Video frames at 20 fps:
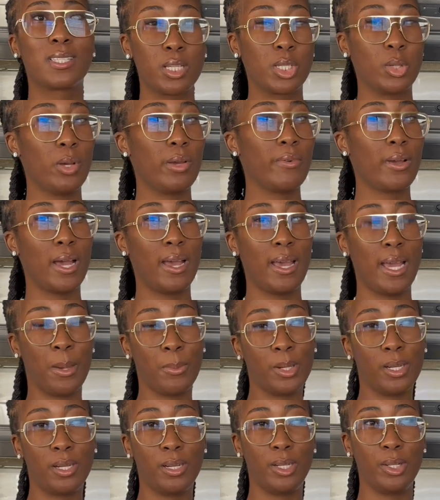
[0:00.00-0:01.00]
So if I am
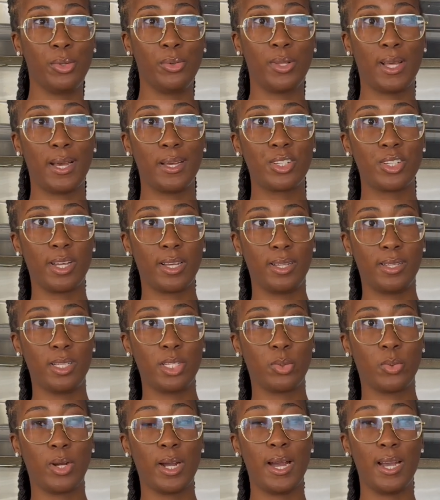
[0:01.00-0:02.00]
going to do that challenge
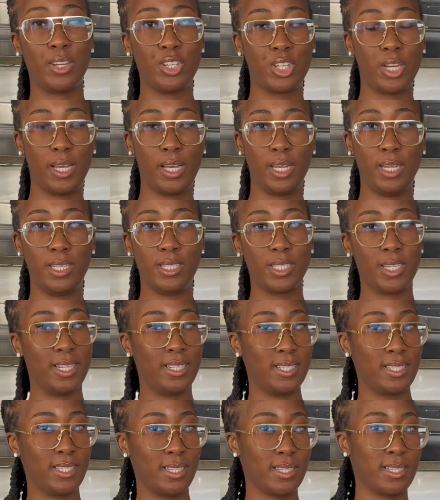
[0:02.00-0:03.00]
where I change
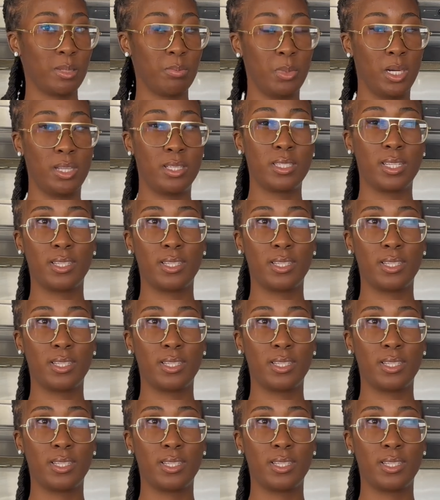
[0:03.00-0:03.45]
in 6 months,